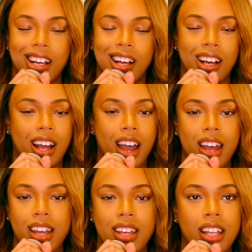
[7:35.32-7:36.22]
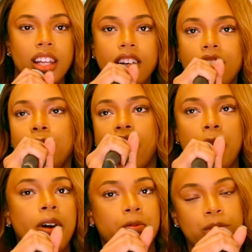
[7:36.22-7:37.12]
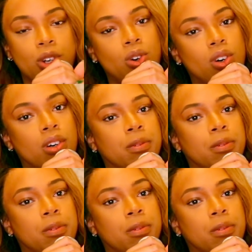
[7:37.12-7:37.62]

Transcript: I literally would come home from school